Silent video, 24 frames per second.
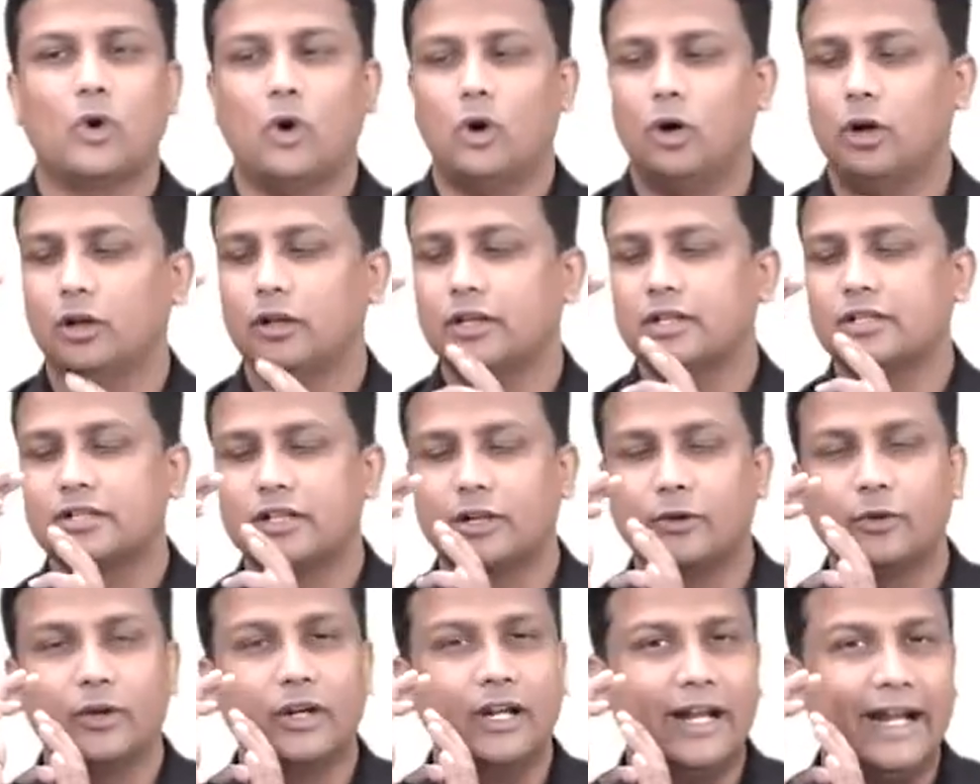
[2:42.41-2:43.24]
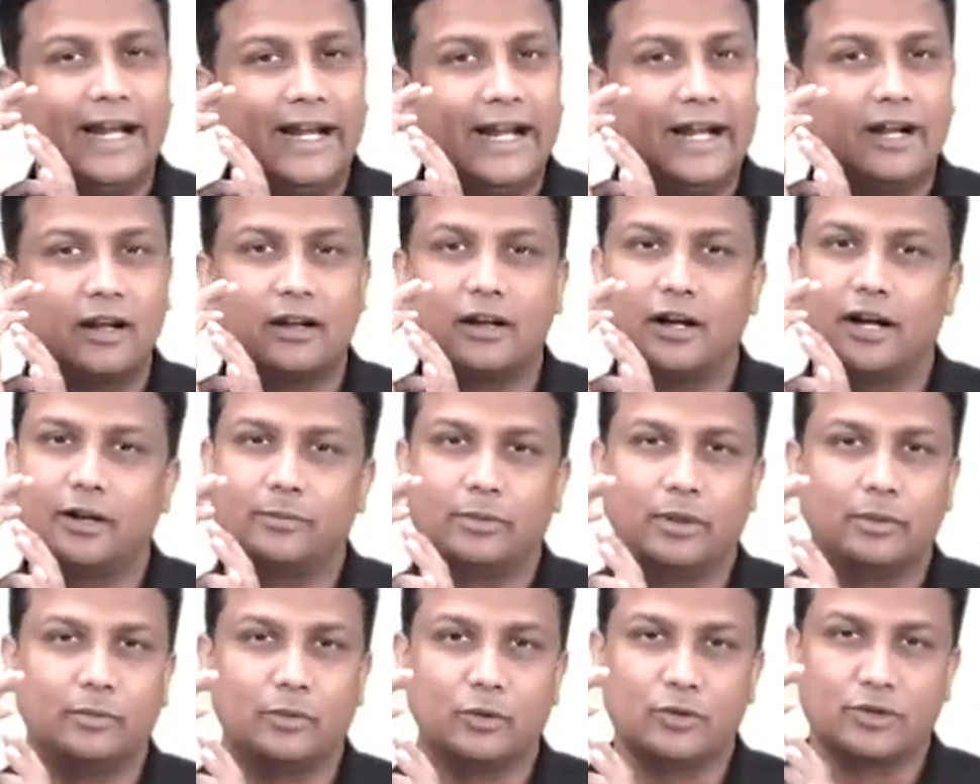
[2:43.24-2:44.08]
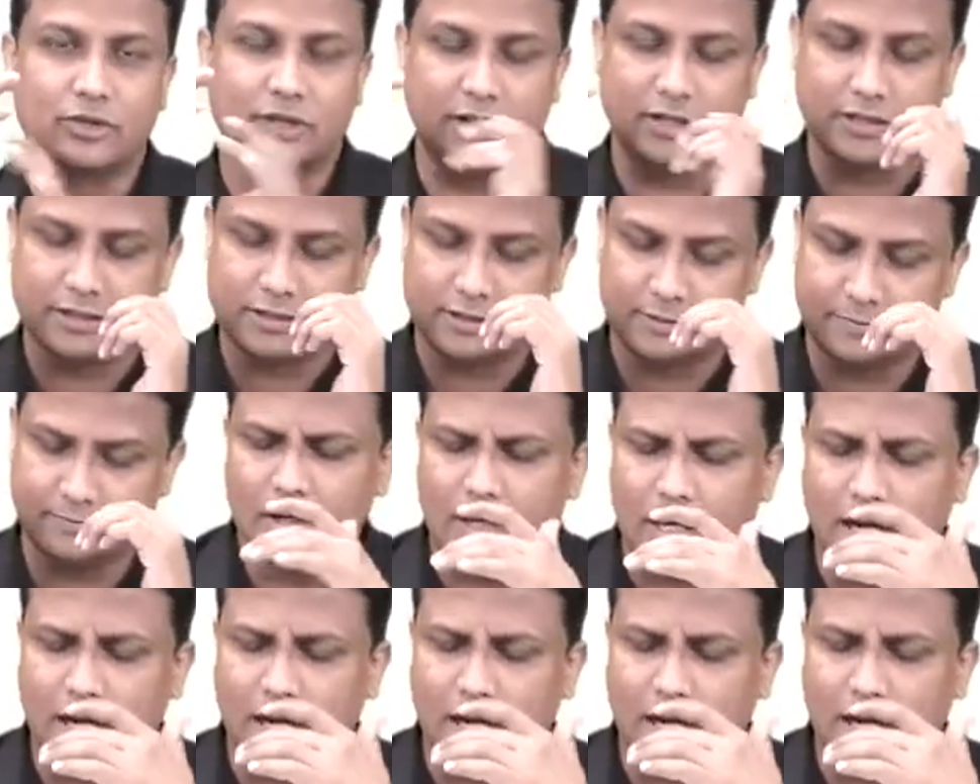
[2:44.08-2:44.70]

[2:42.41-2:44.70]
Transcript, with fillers: All these are your 8 carpal bones guys.